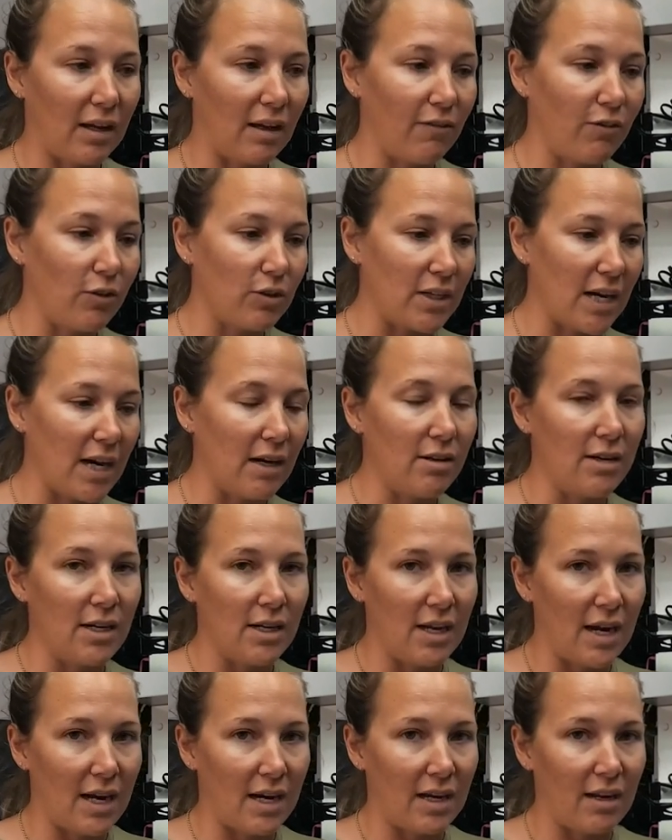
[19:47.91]
If you're down near
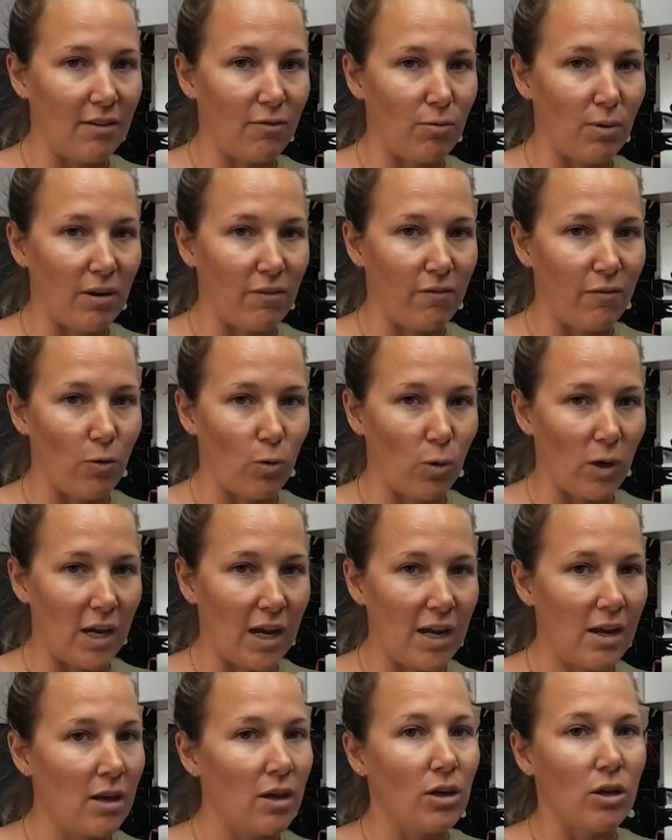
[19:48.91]
negative
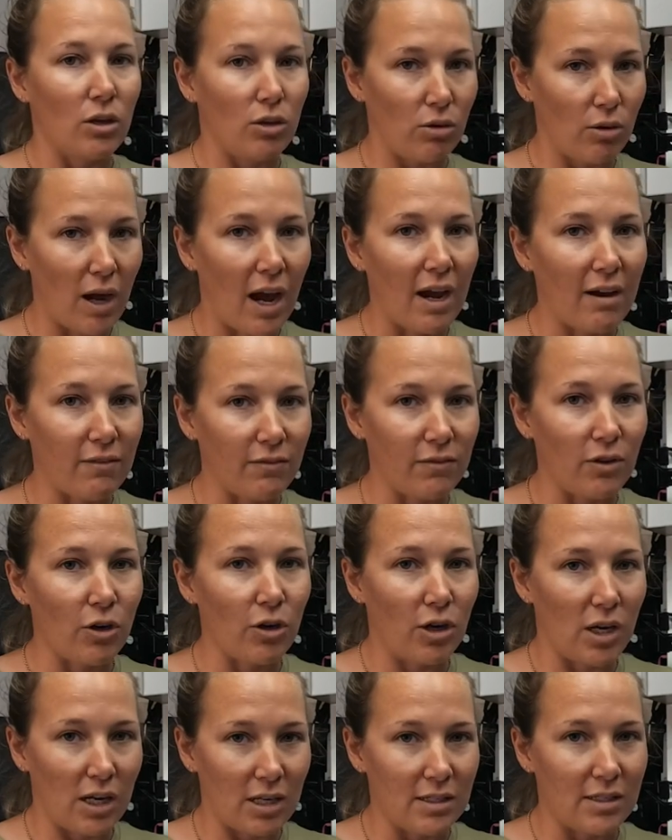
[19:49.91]
140, you have no
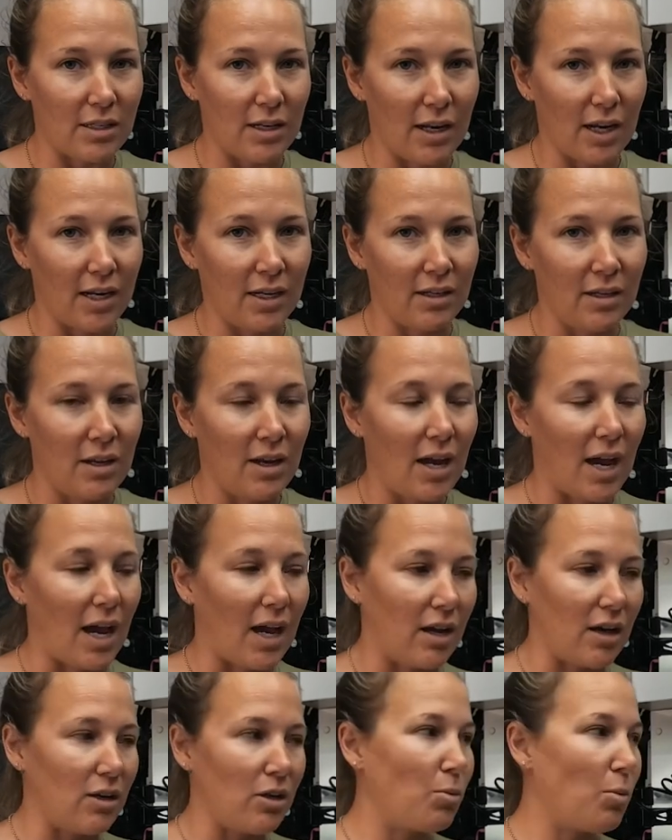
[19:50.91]
internet
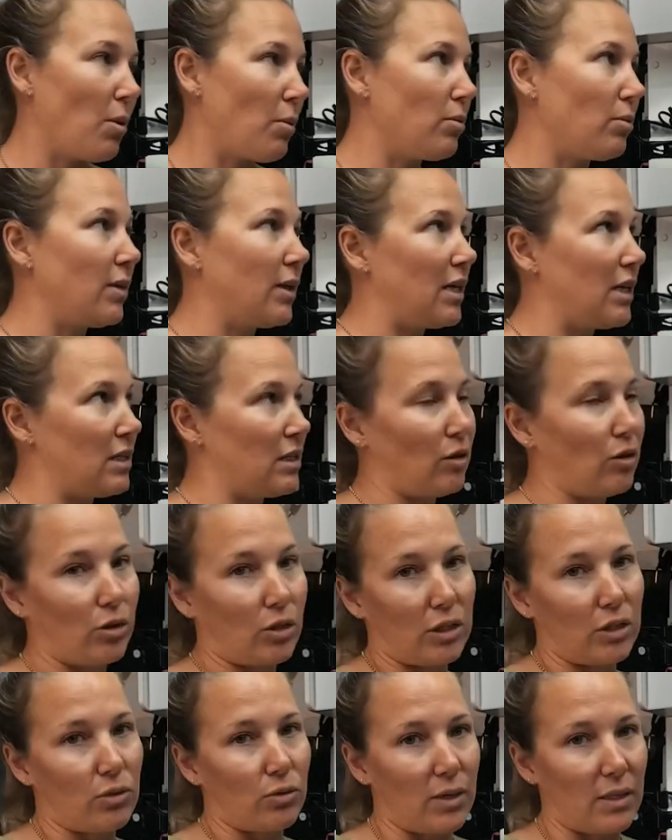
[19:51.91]
and you probably need to
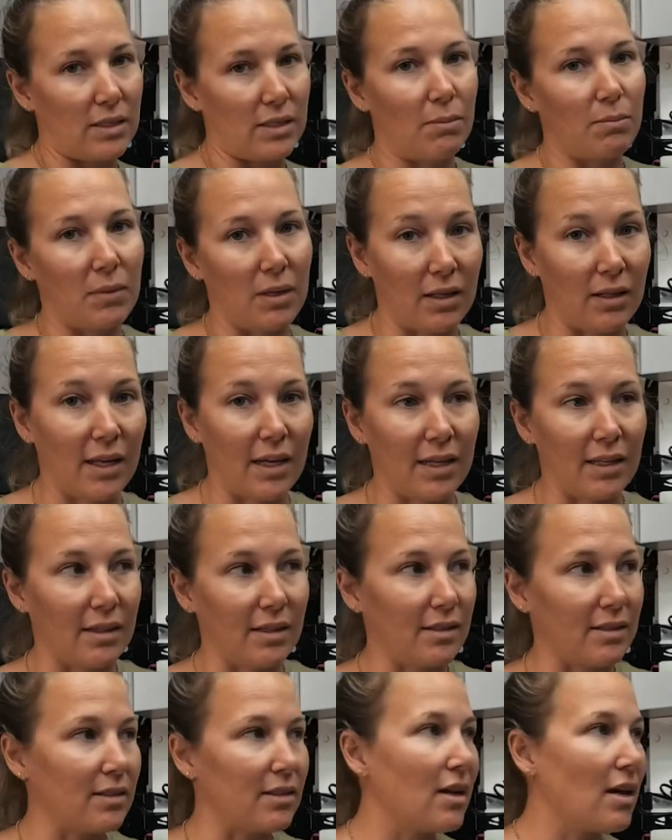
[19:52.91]
look at doing something like
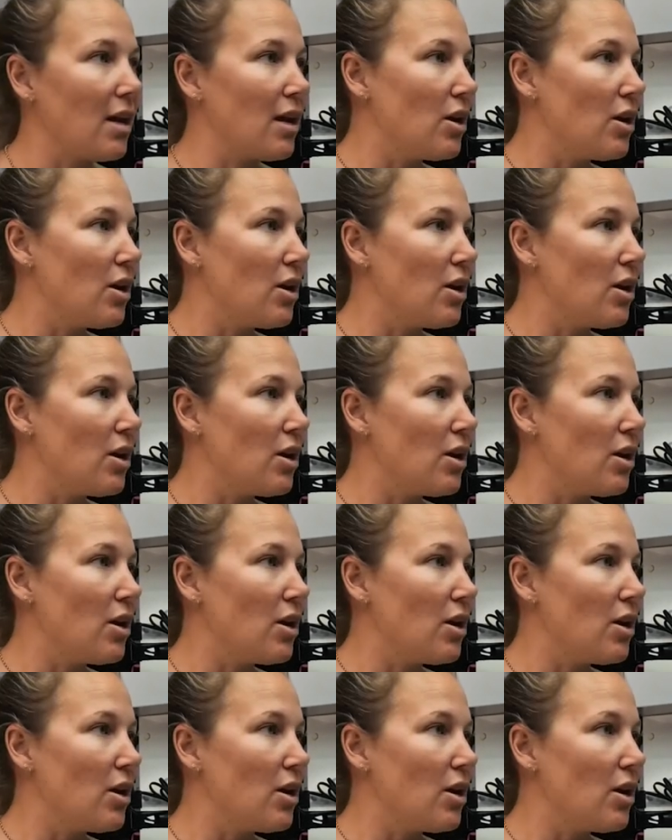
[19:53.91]
this.